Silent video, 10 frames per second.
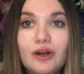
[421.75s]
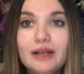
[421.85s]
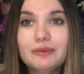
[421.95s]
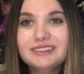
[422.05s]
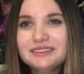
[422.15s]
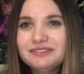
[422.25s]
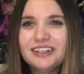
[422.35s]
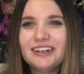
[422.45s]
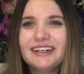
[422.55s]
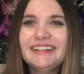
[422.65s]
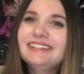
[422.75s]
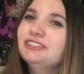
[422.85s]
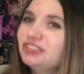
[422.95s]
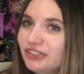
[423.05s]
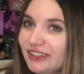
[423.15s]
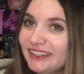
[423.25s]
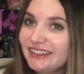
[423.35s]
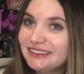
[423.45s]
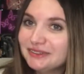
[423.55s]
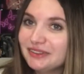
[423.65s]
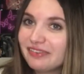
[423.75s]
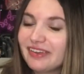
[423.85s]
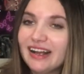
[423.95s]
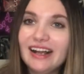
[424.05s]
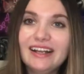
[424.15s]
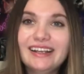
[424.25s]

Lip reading: I wasn't very intrigued with that,